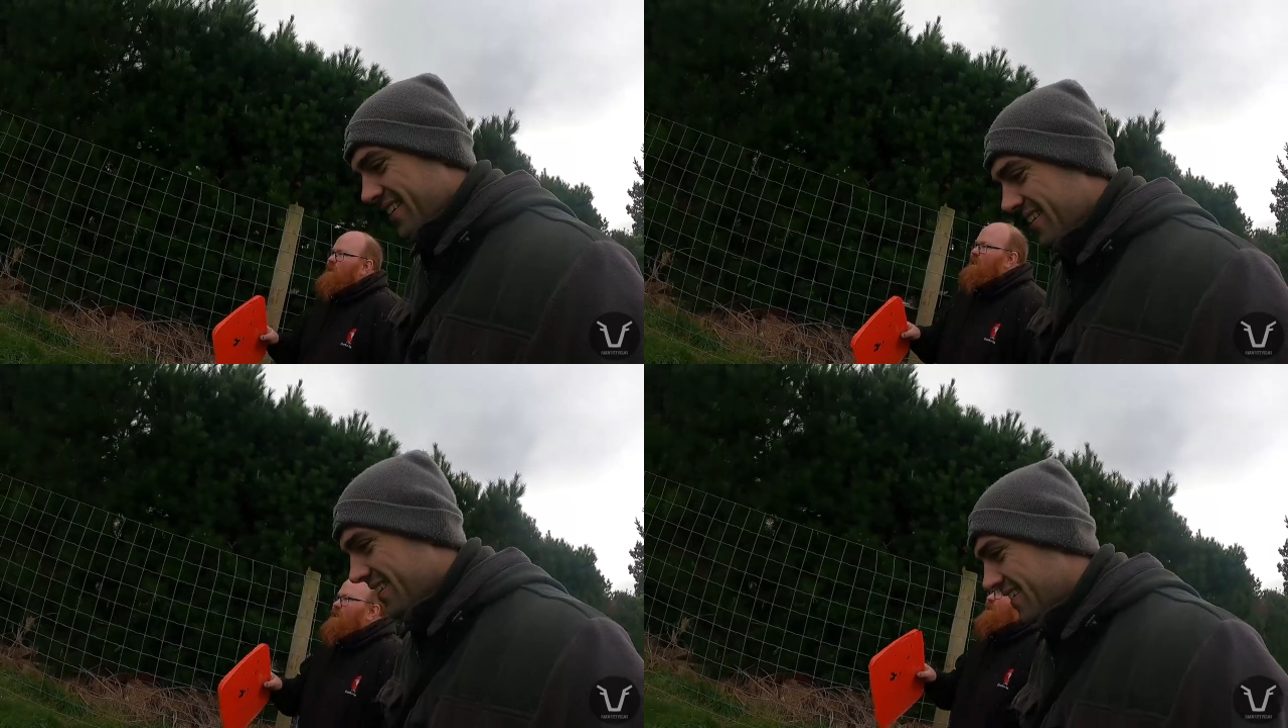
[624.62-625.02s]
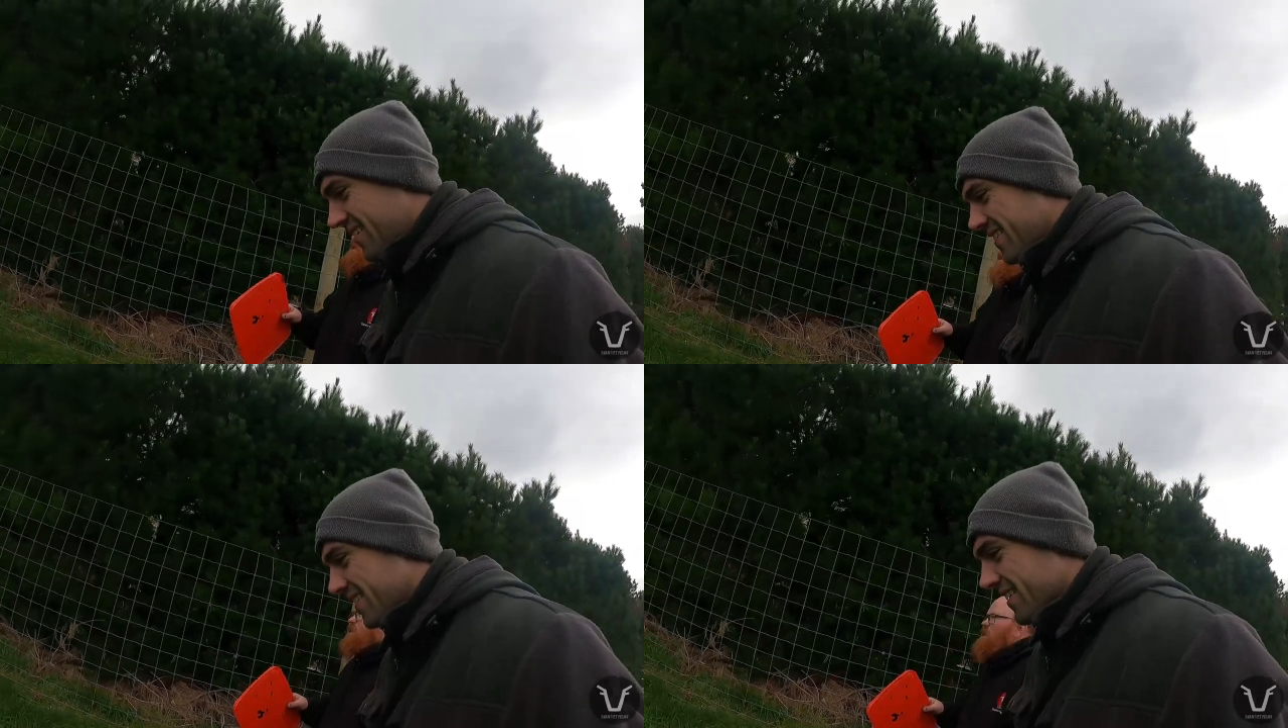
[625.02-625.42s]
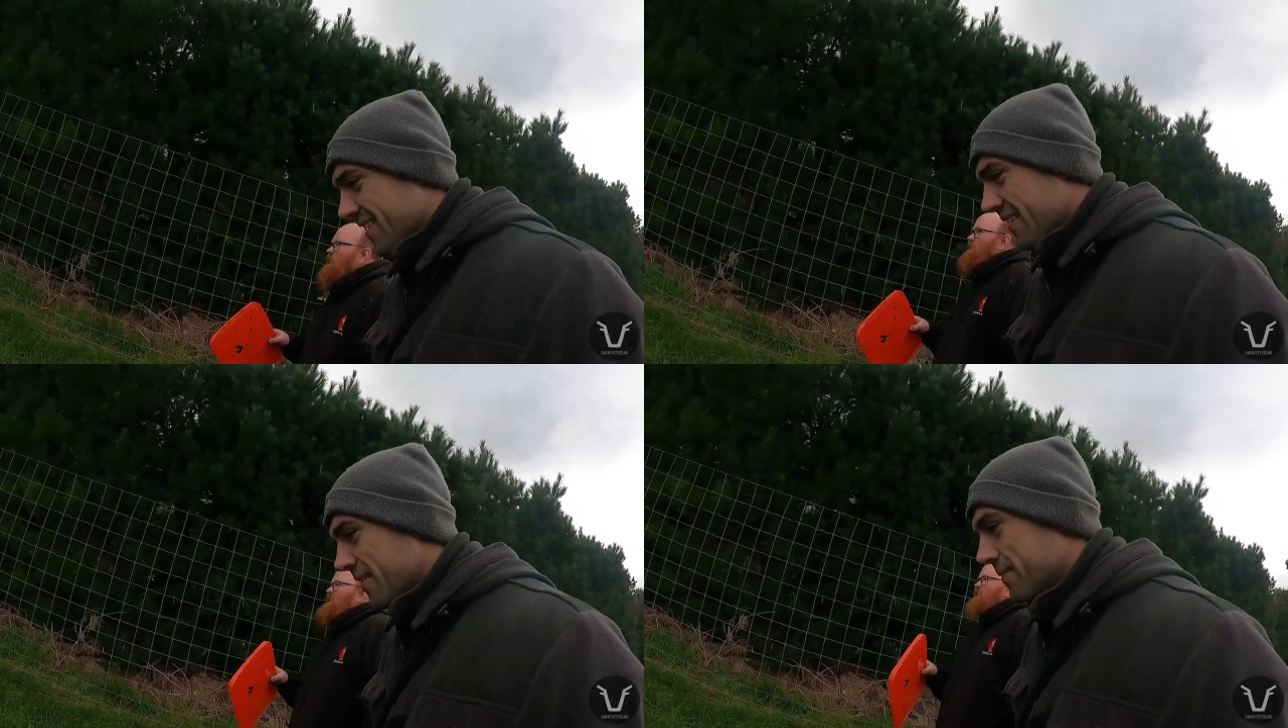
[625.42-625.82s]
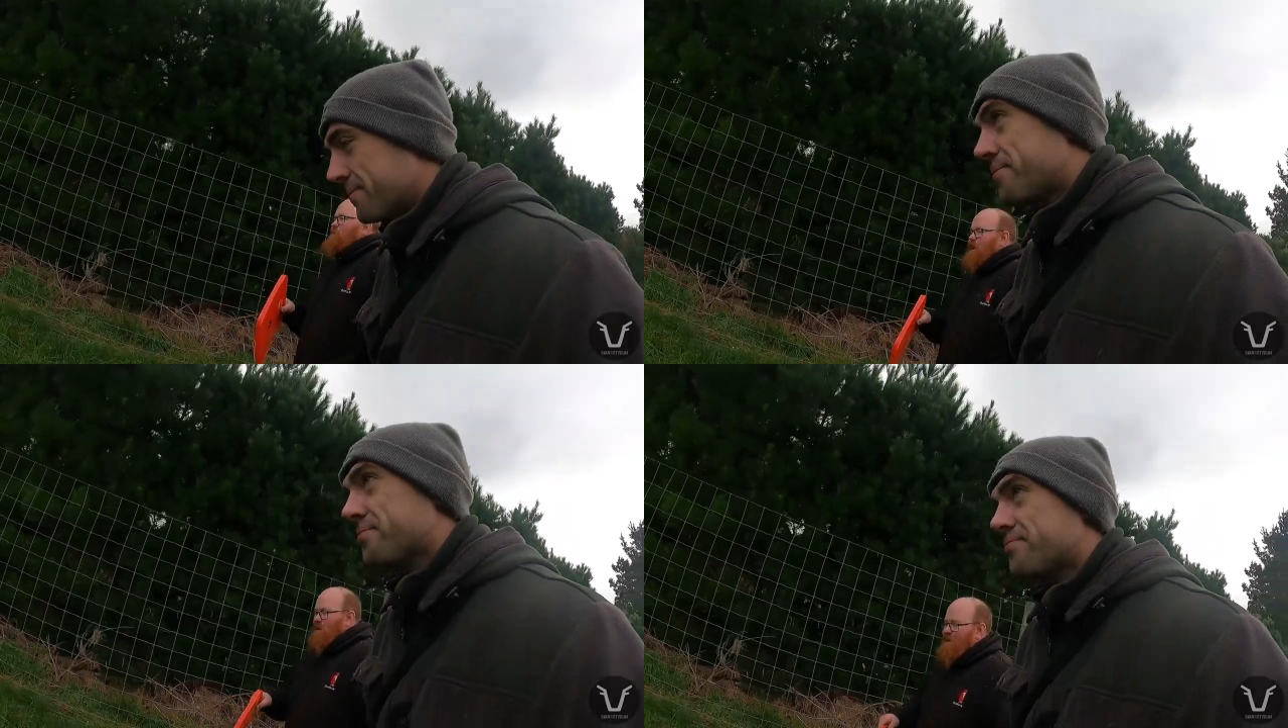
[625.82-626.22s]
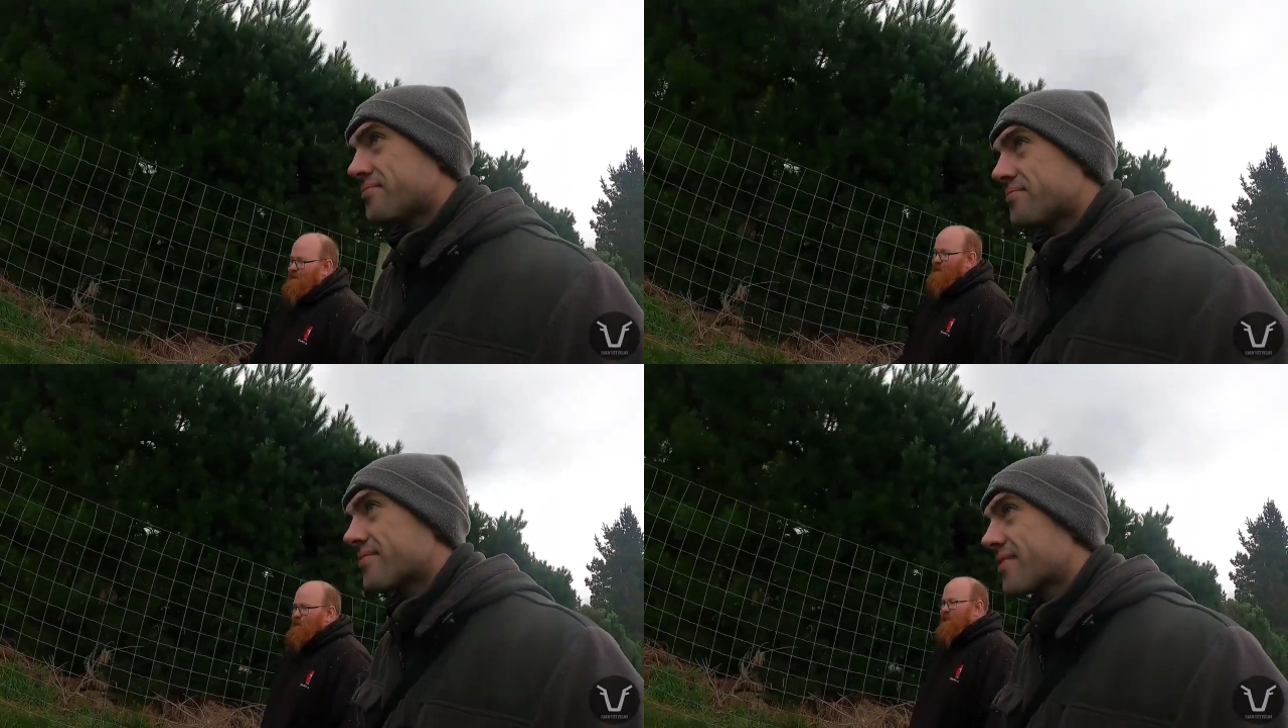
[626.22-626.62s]
But then it said
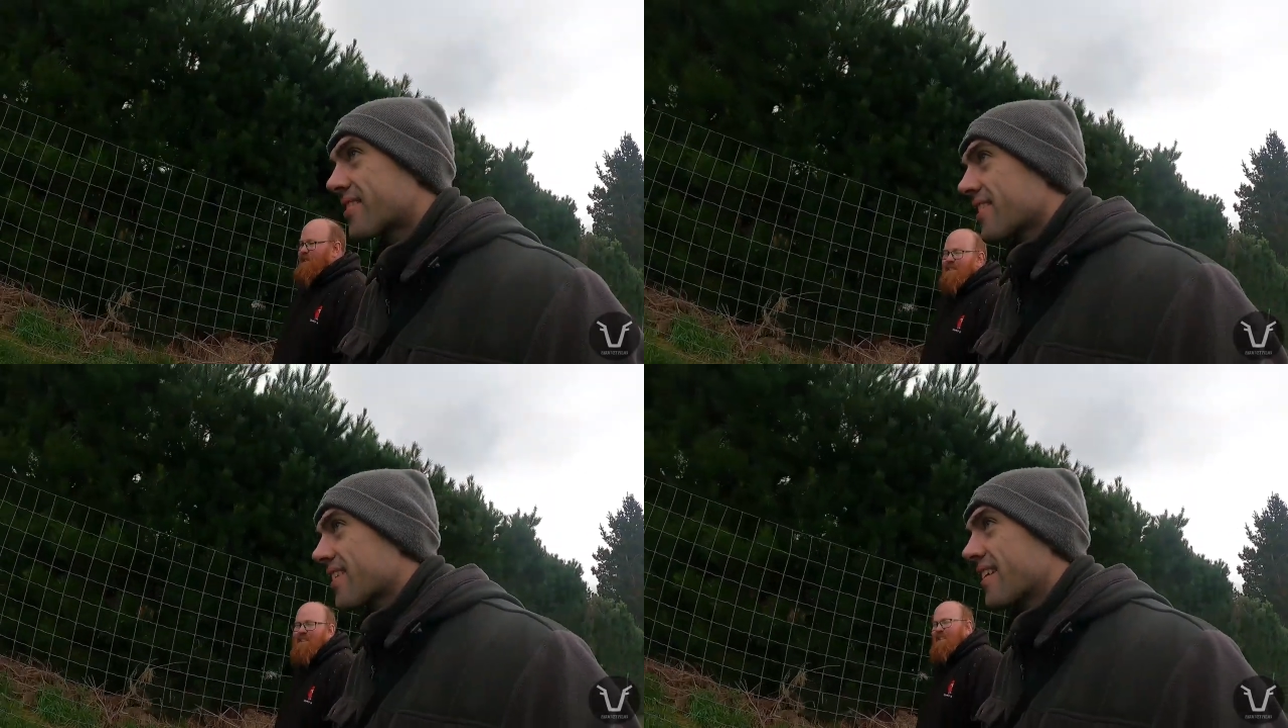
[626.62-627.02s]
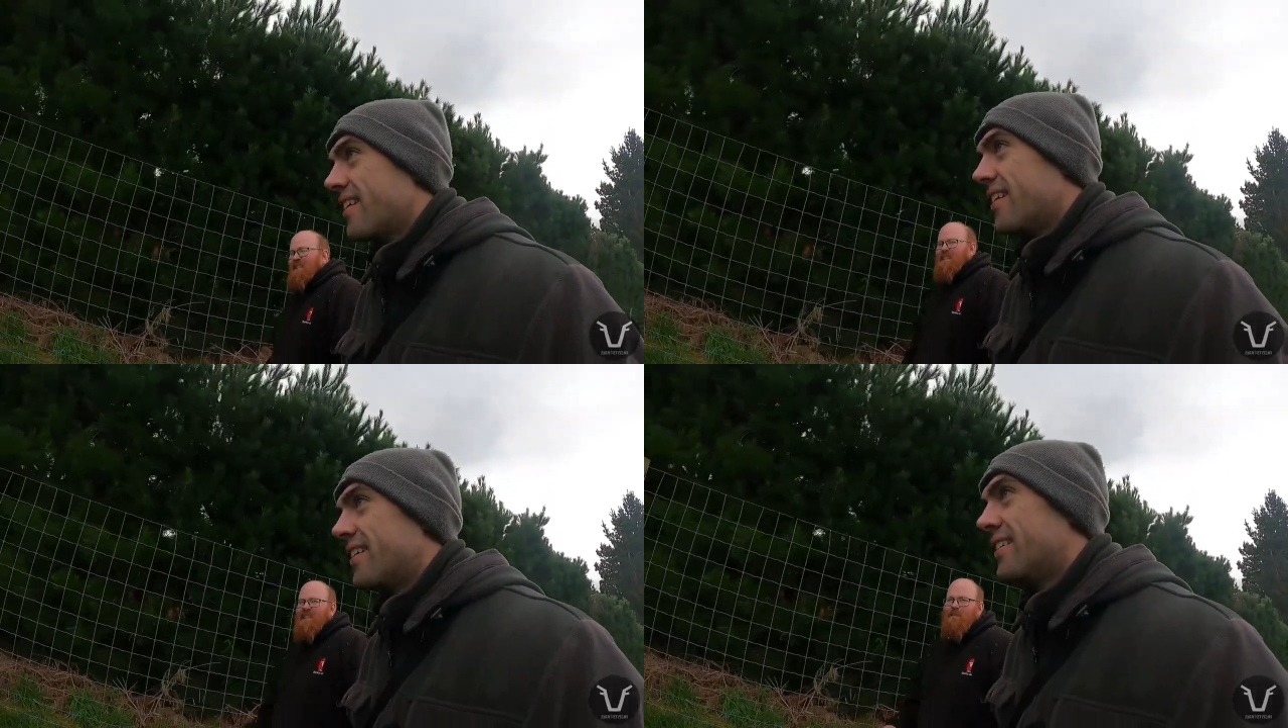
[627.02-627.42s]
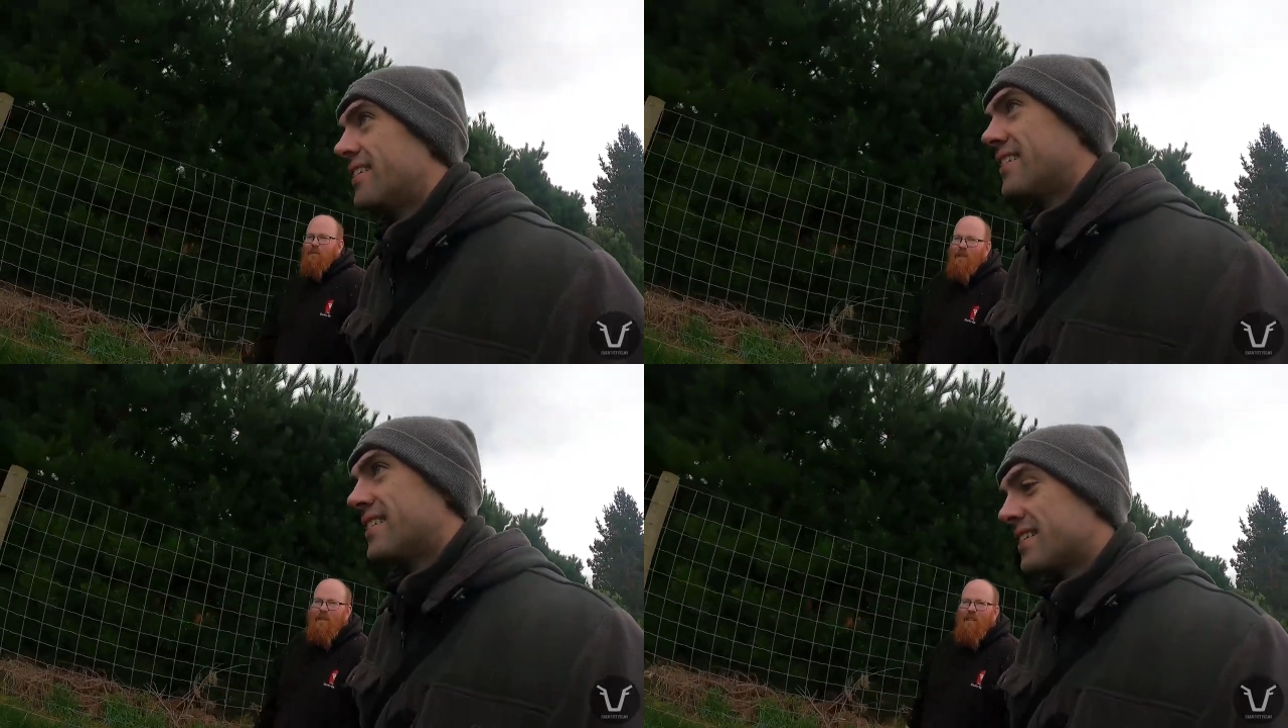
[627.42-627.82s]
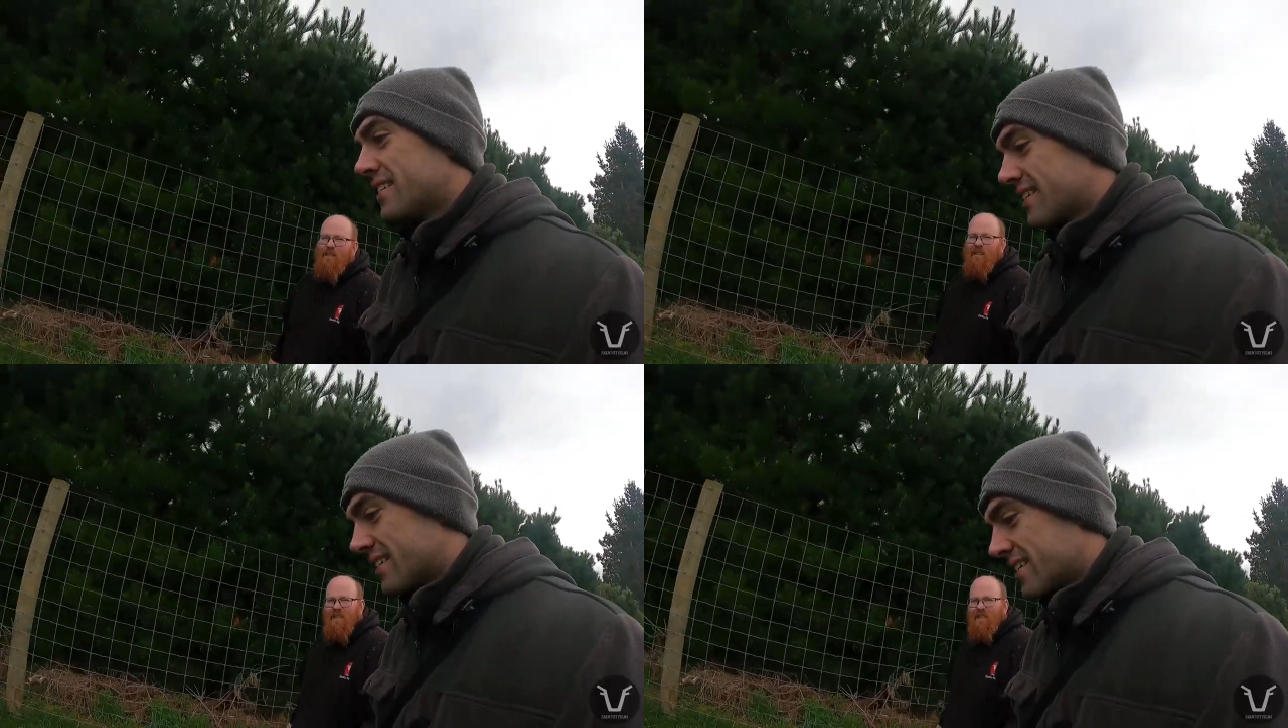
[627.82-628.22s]
basically they reckoned that the merinos